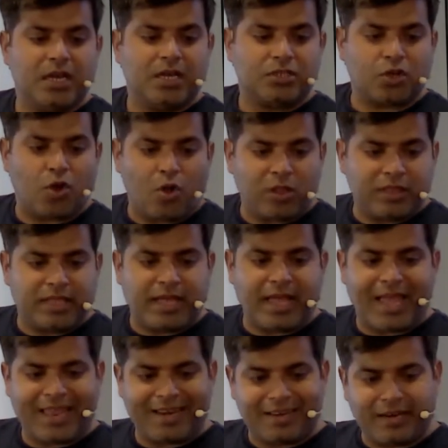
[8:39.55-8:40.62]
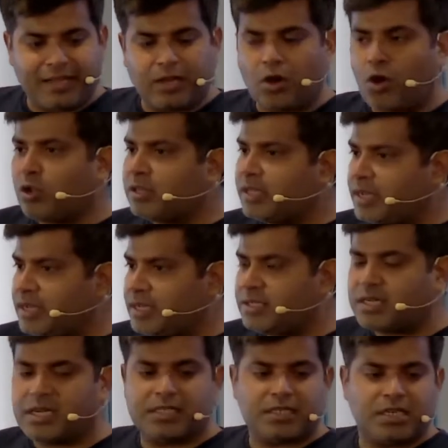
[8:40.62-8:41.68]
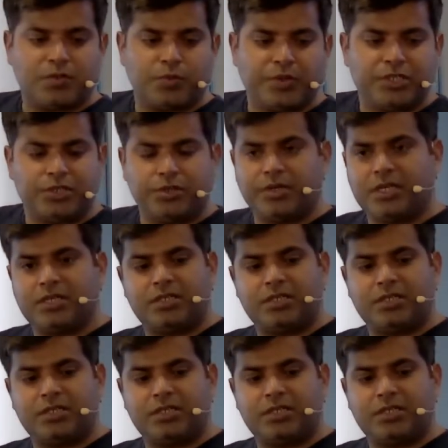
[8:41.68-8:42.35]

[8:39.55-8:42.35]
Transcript: So all the handling, all the edge cases which you need,